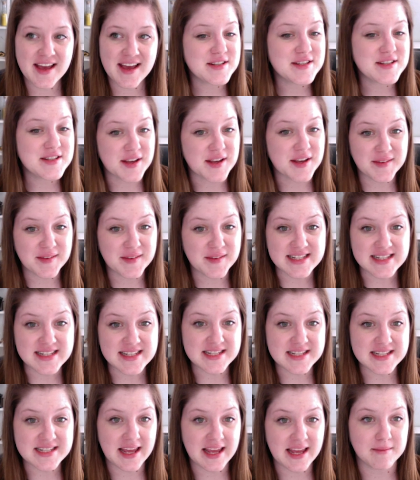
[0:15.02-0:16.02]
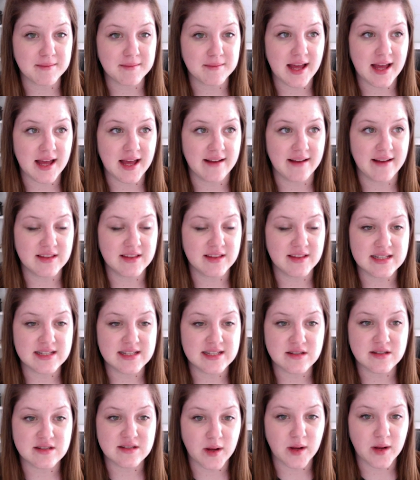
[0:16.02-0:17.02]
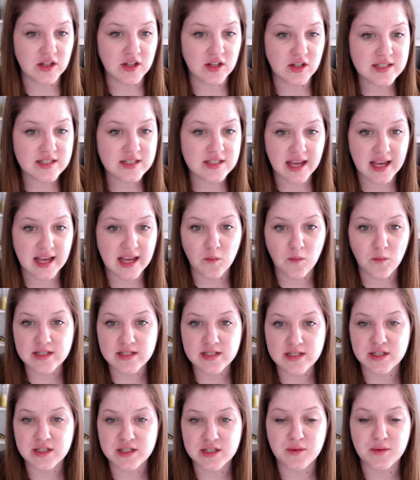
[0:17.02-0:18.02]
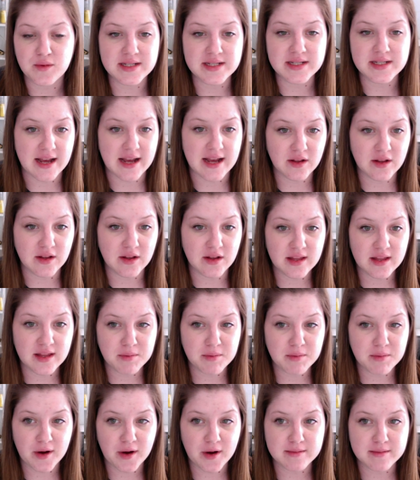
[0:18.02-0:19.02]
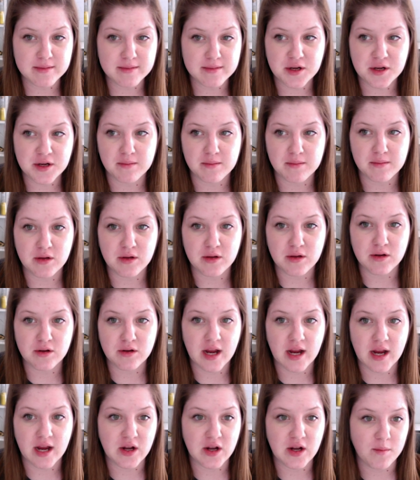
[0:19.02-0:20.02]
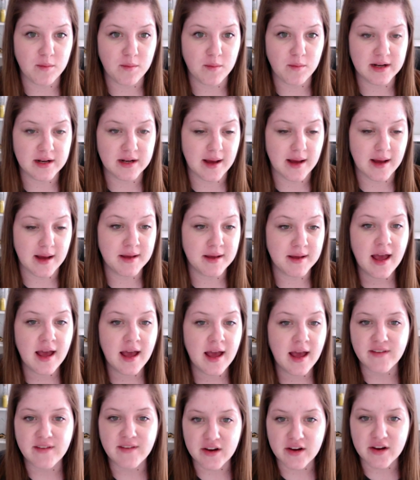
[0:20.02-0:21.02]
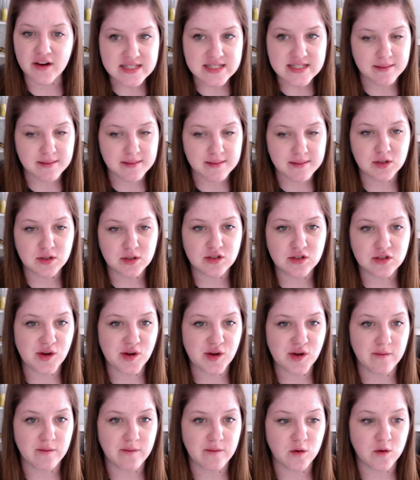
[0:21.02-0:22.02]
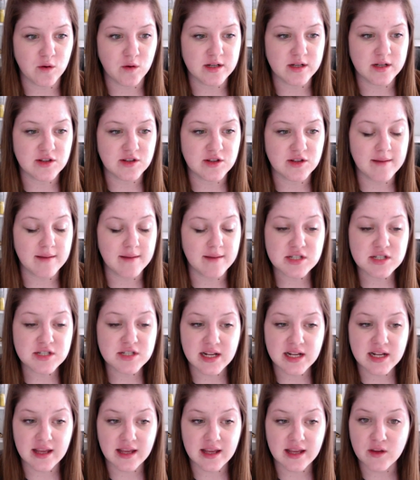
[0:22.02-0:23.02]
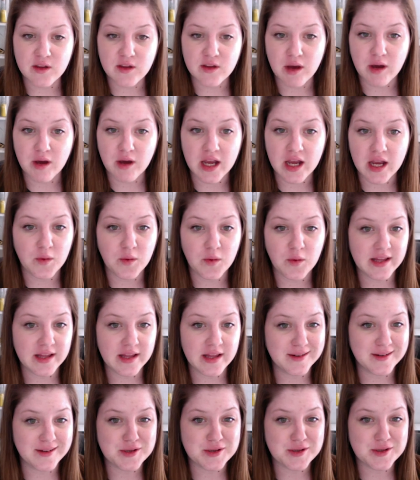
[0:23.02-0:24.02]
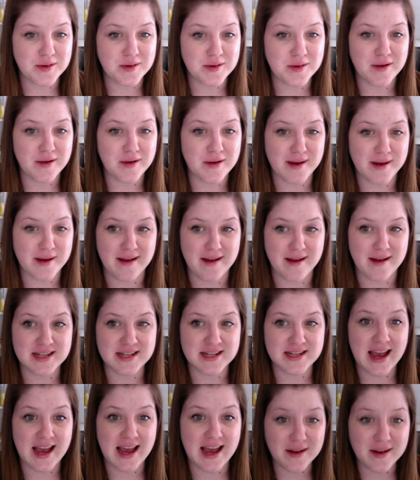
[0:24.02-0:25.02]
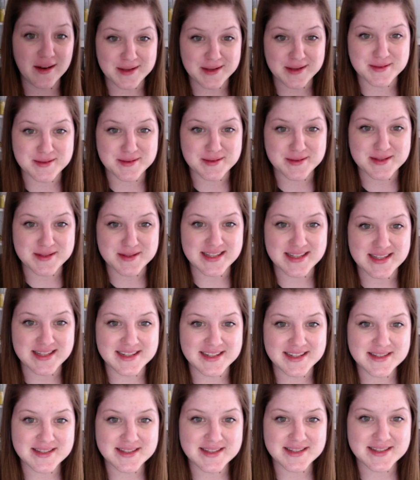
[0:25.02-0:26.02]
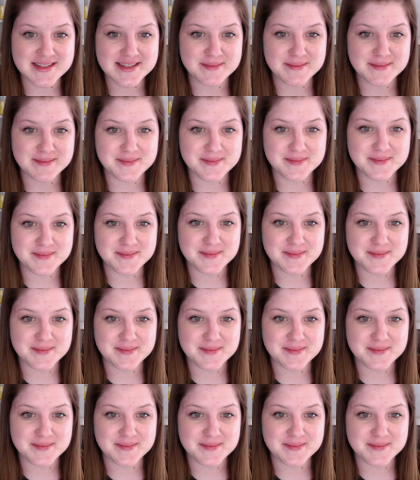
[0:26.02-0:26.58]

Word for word: So this is Ecamm Live. This is what it looks like once you download the program to your computer and open it up. Very simple, straightforward. So I'm just gonna give you a quick little tour around how to use this.